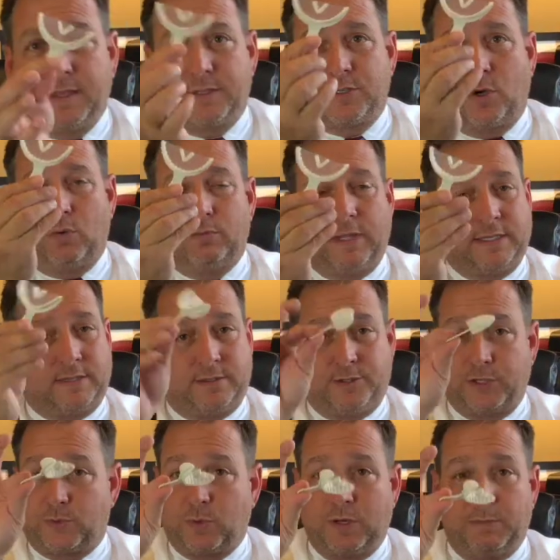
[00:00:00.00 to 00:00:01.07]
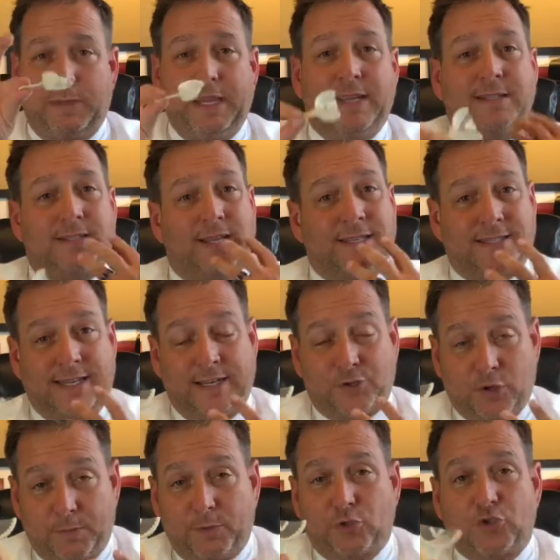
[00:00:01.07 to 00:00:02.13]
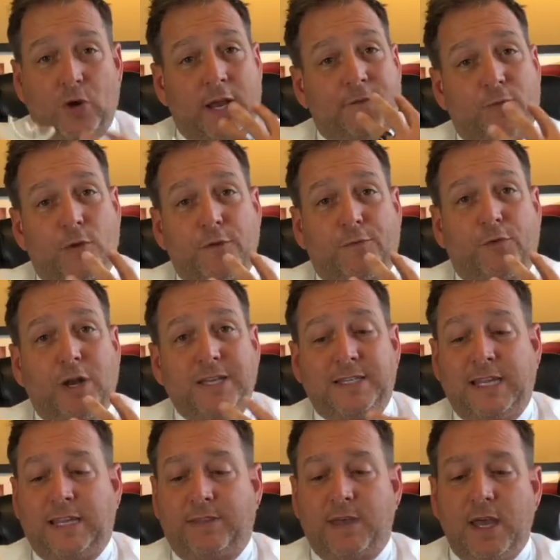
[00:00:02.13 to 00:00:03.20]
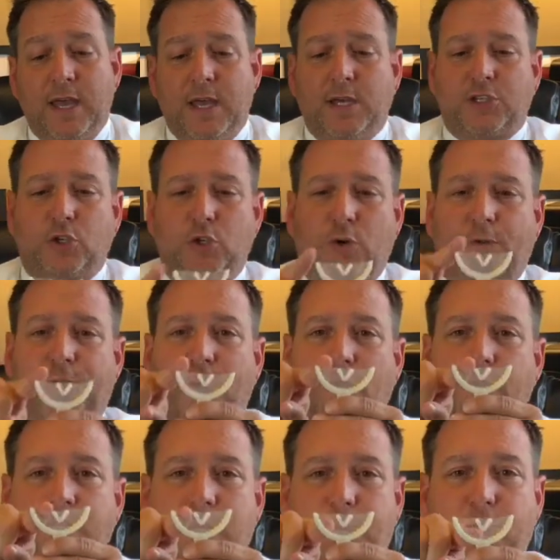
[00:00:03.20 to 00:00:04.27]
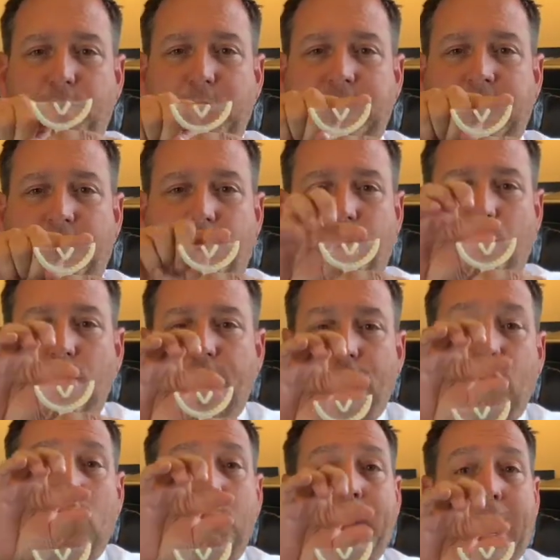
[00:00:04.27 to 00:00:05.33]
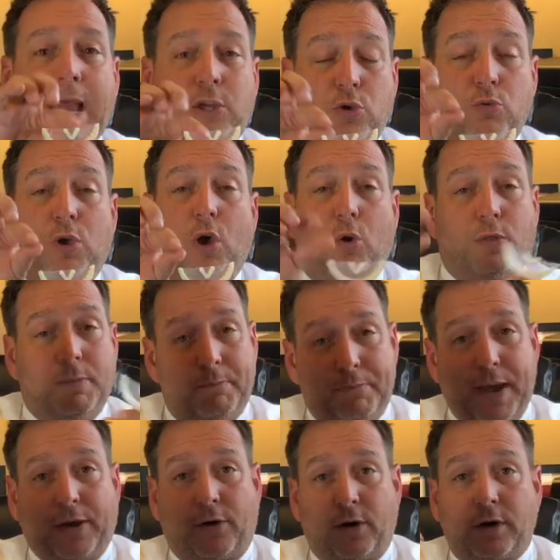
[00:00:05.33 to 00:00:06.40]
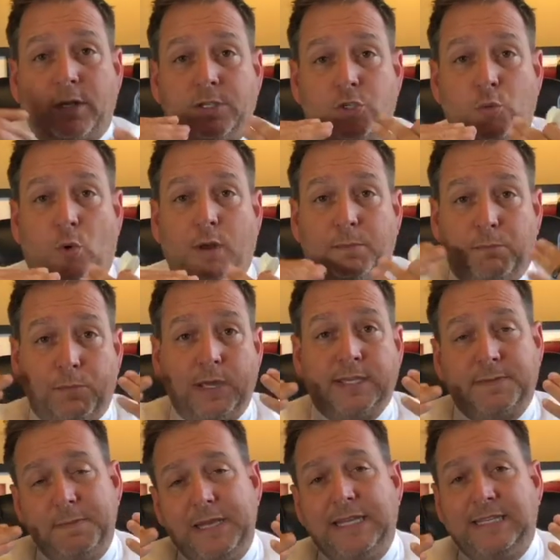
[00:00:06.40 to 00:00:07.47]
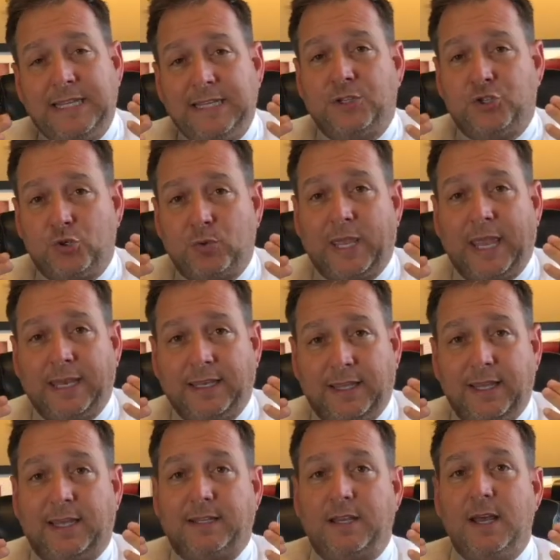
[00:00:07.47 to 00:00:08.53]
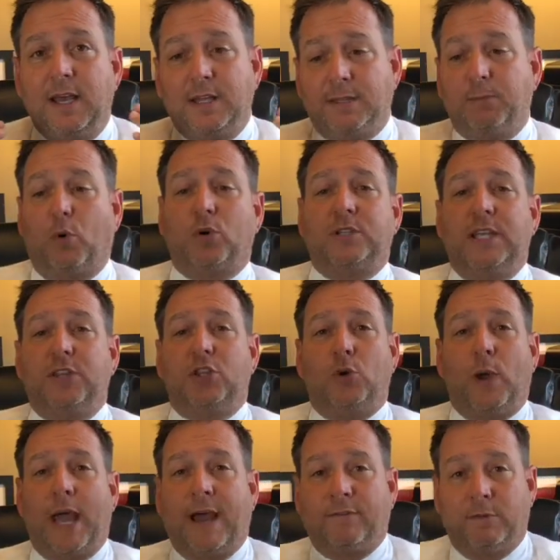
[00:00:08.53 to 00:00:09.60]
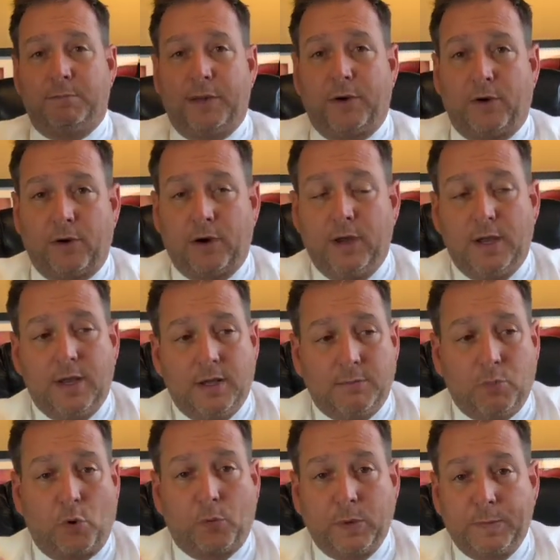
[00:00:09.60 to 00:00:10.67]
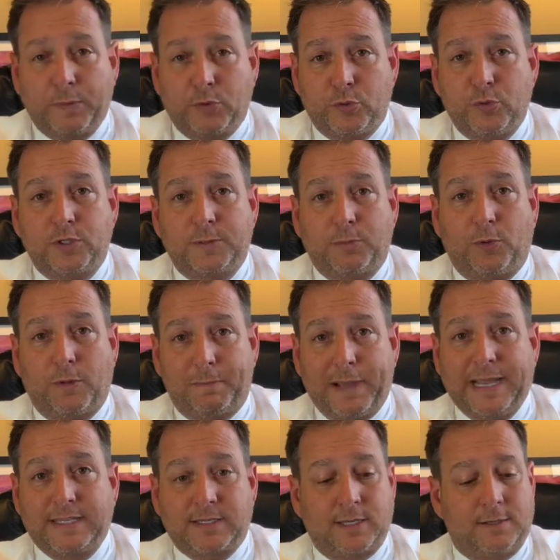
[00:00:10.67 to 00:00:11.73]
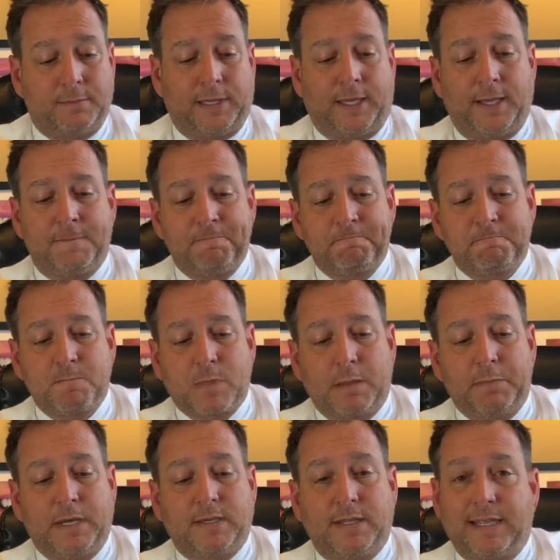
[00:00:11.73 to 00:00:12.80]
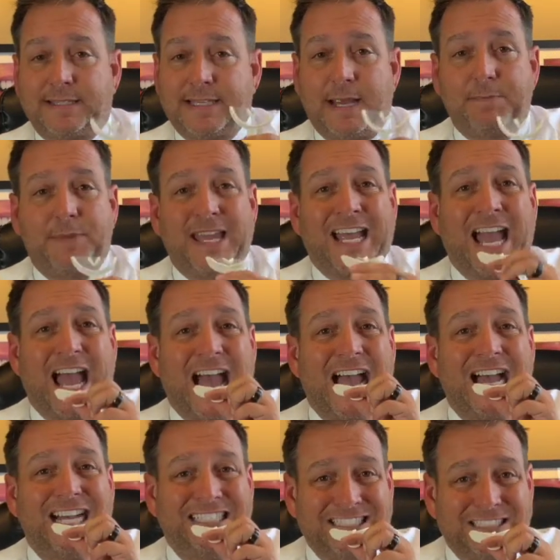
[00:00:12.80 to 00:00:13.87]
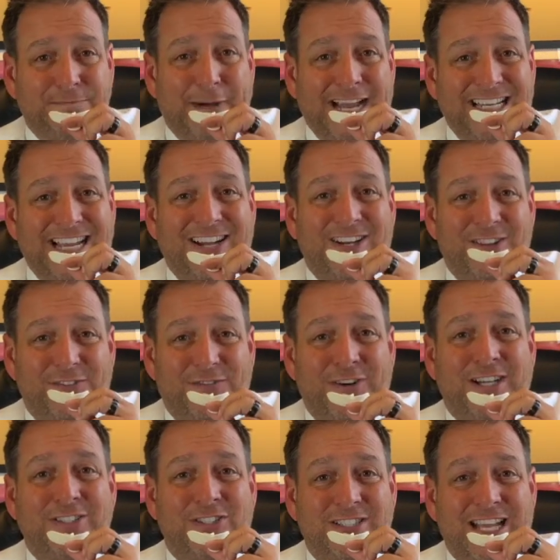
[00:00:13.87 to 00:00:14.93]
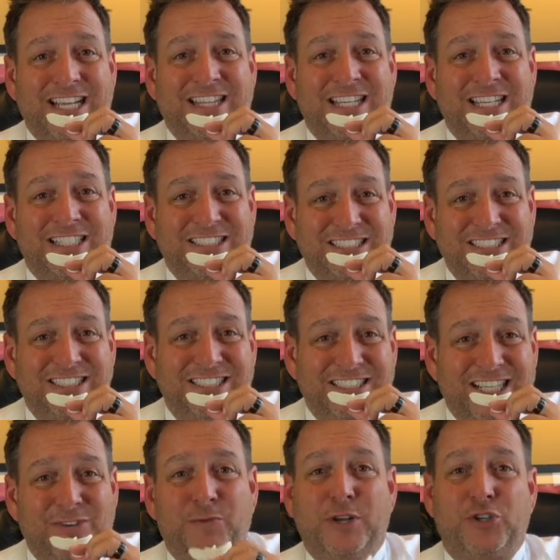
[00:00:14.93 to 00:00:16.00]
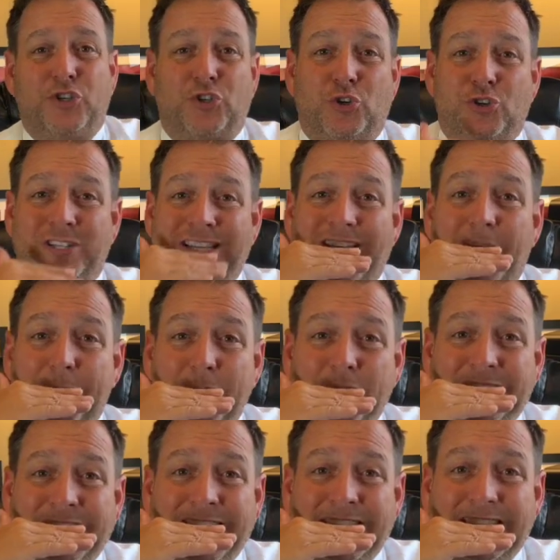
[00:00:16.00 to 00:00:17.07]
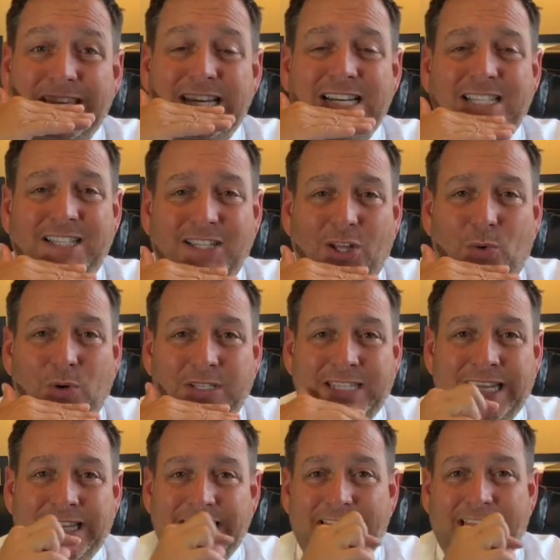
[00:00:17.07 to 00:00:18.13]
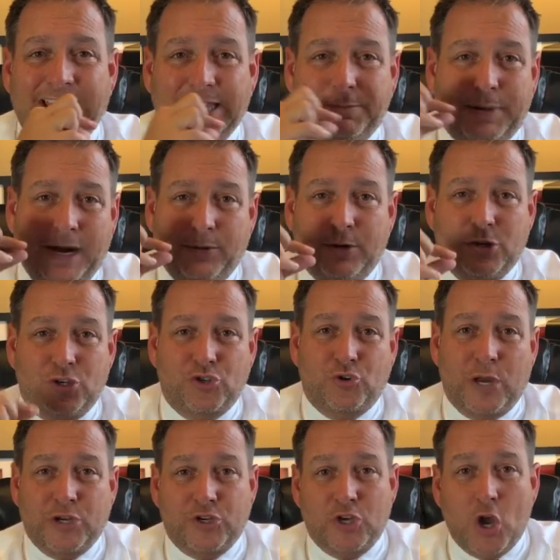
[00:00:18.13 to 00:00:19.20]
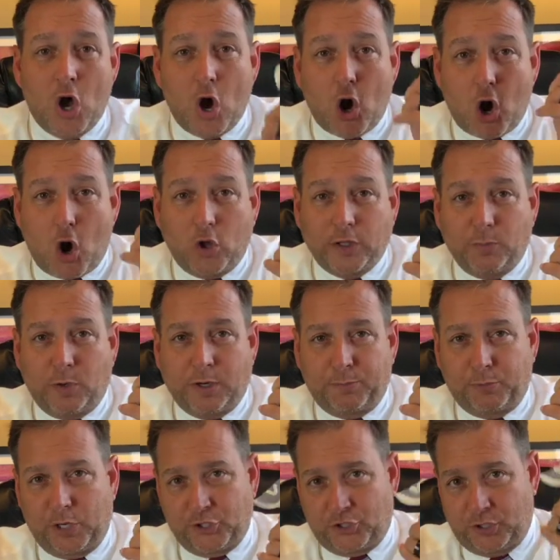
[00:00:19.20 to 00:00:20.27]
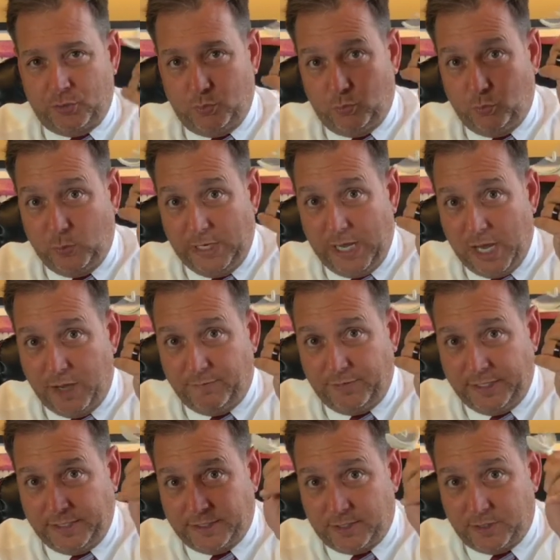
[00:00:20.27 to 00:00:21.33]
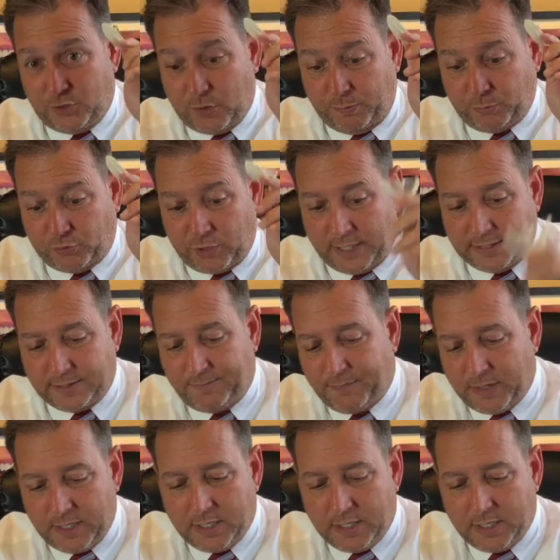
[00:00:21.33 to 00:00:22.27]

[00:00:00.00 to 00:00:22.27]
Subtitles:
So that's just what it means. It's a triple tray for the front teeth. So you'll fill this up with material. The further back you go, the better, because you want as many teeth as you can get. The more teeth you have, the better, more reproducible the bite's going to be. But the same thing. You just bite down on the front just like this. It registers the upper teeth, the lower teeth, and the bite registration all in one impression. We love these triple trays.